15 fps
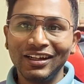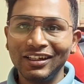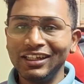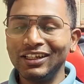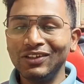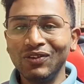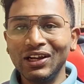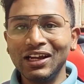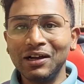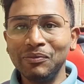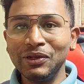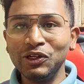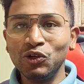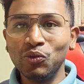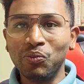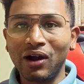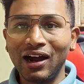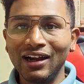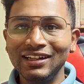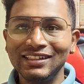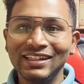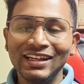it will come in two
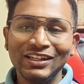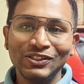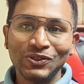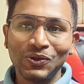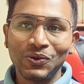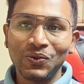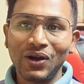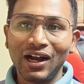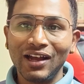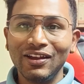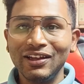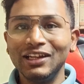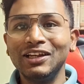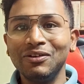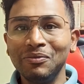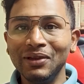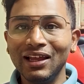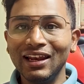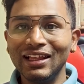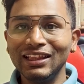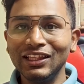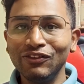parts, so it will be
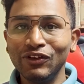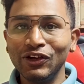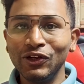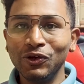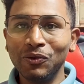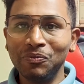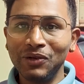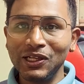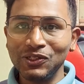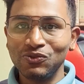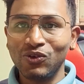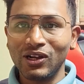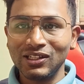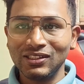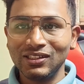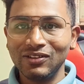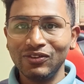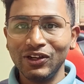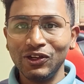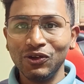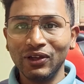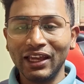a lengthy video. Please watch the
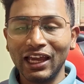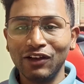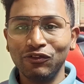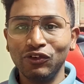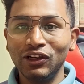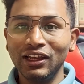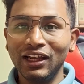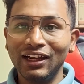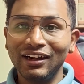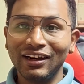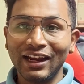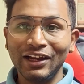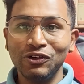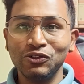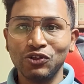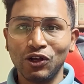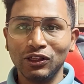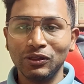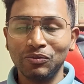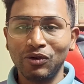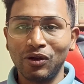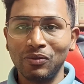video carefully and try to
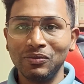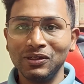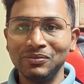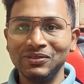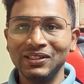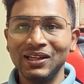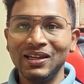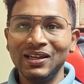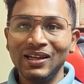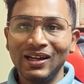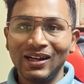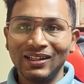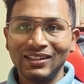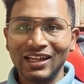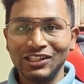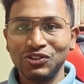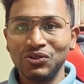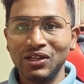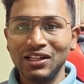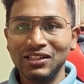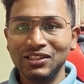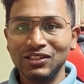solve the problems, the
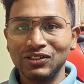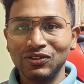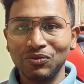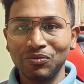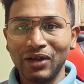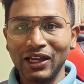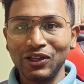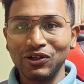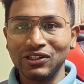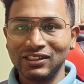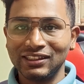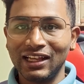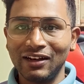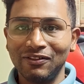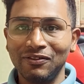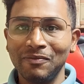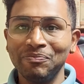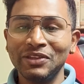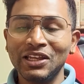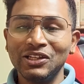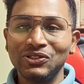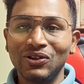SQLs, by yourself.
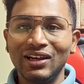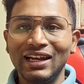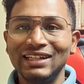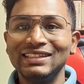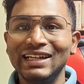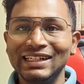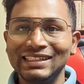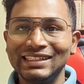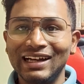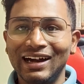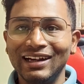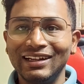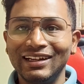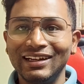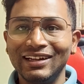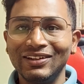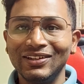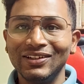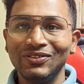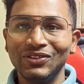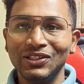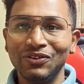So let's get
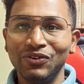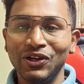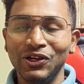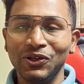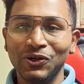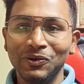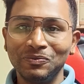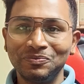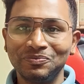started with the video.